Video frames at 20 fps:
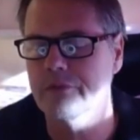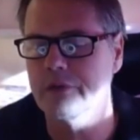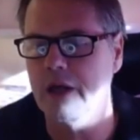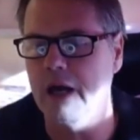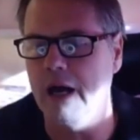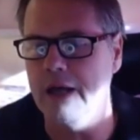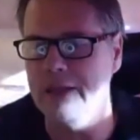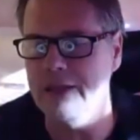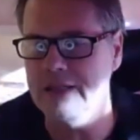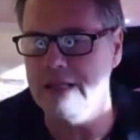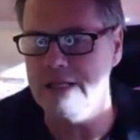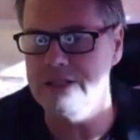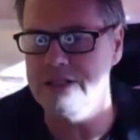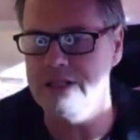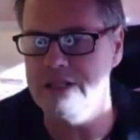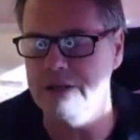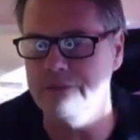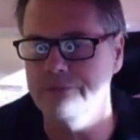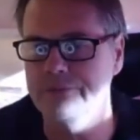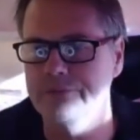I think that's
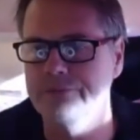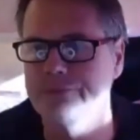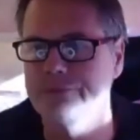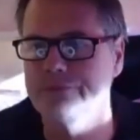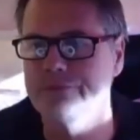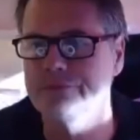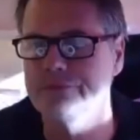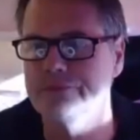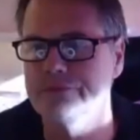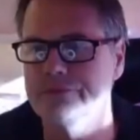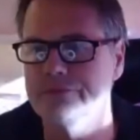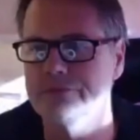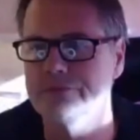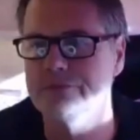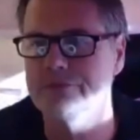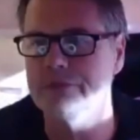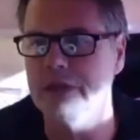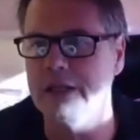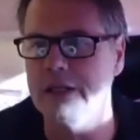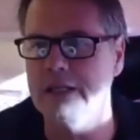it.
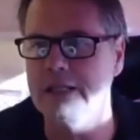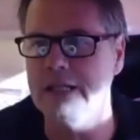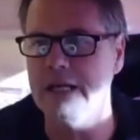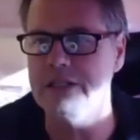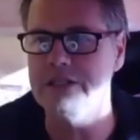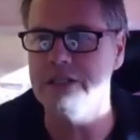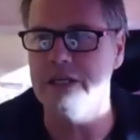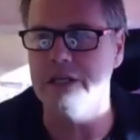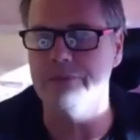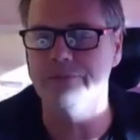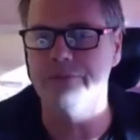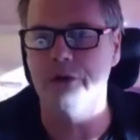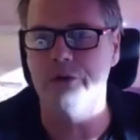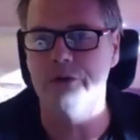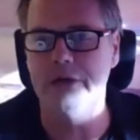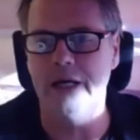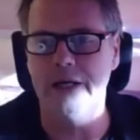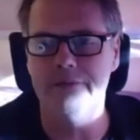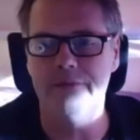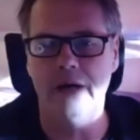I yeah. think that's it.
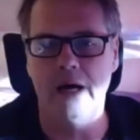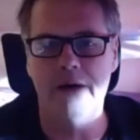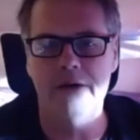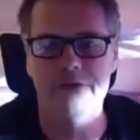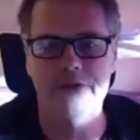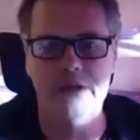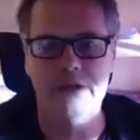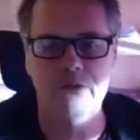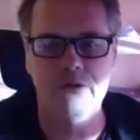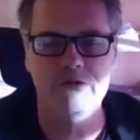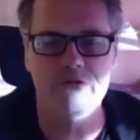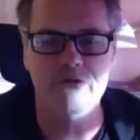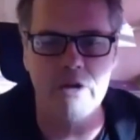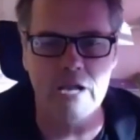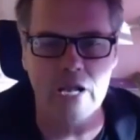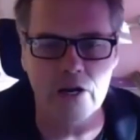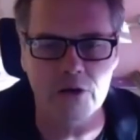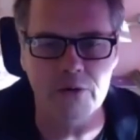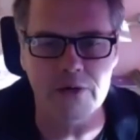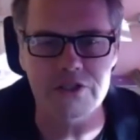Great. Yes. I think we've run
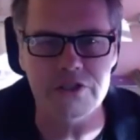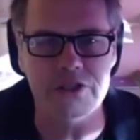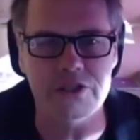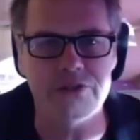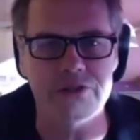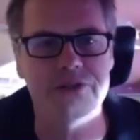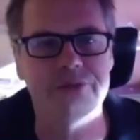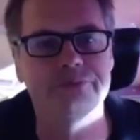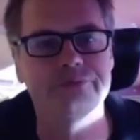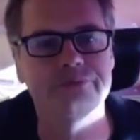questions.